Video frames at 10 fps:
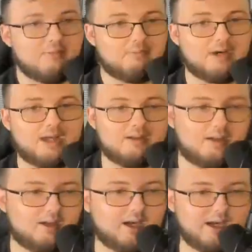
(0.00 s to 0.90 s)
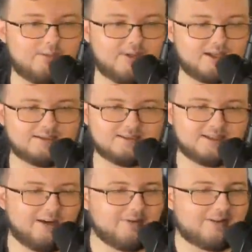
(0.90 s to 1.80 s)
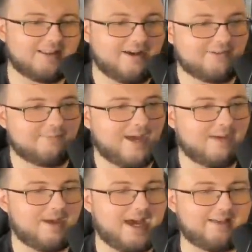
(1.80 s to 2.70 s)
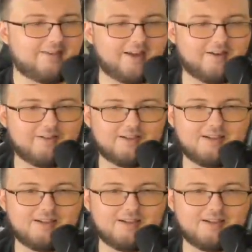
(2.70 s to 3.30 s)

But all right, man. Oh, that was that was a bad pass though.